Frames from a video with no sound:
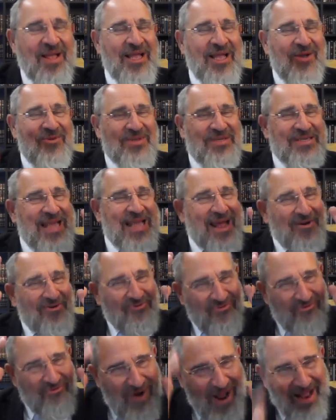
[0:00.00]
He would stand
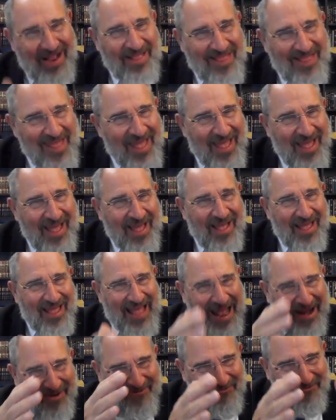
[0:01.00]
right there
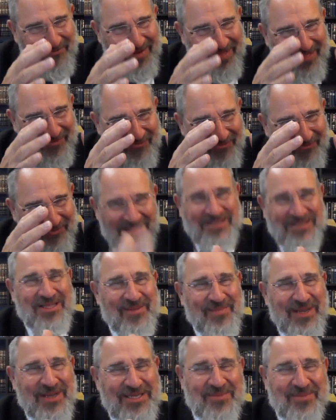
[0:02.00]
in the front of the
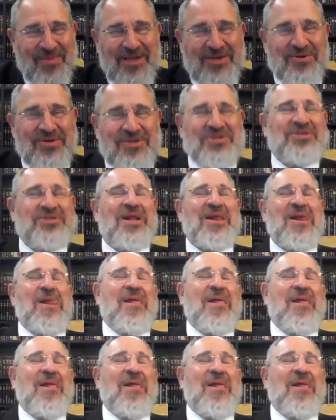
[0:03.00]
Beis HaMedrash.